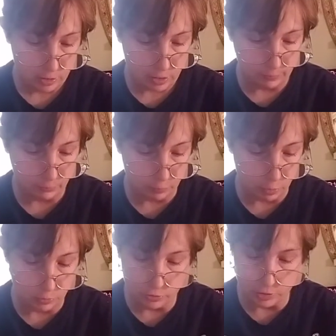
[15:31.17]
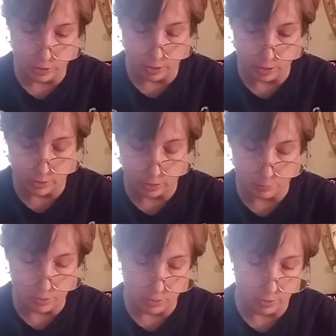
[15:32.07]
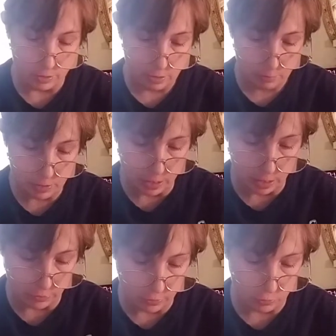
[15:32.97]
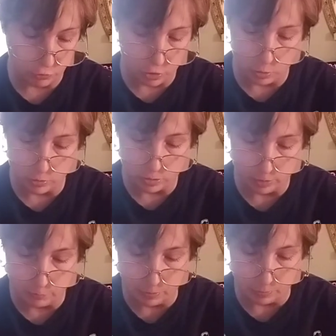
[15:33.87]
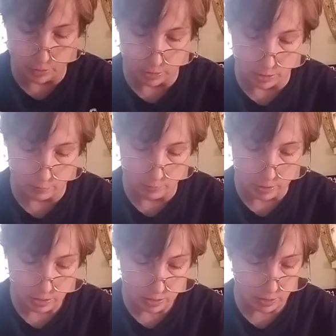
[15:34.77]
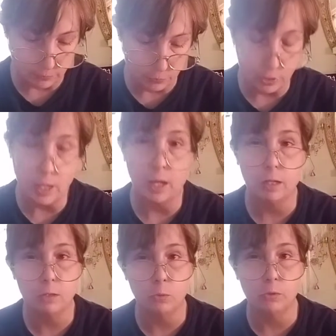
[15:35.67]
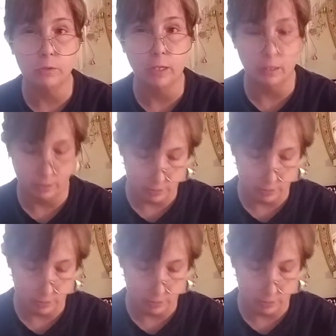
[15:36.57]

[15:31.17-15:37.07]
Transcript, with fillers: have a row to say anything about it. Pity, I think you should always give people like them tip or tat. Yours, Anne.